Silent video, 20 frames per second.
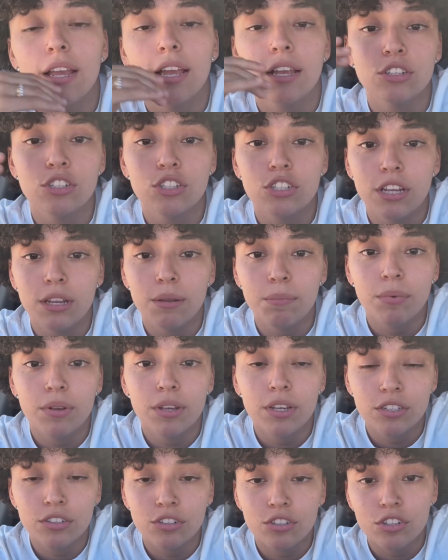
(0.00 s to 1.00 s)

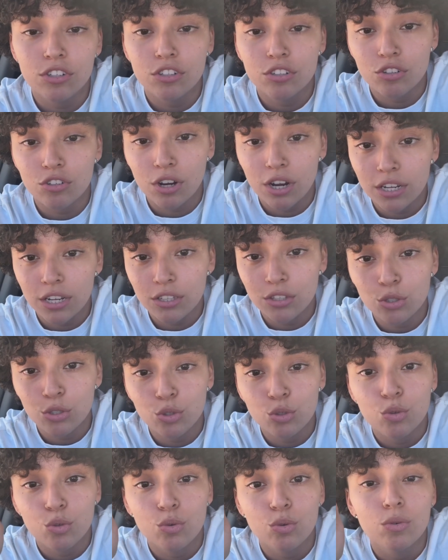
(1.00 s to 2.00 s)
shaping is just trying
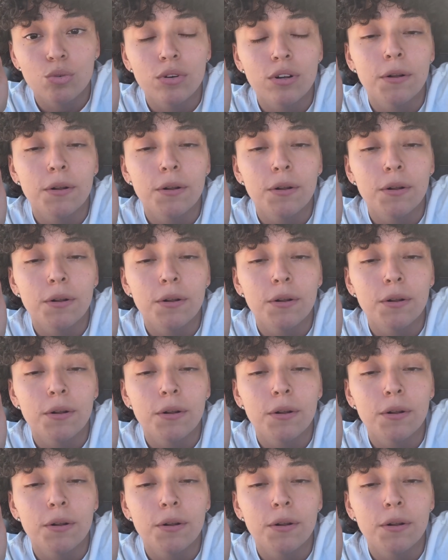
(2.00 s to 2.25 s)
to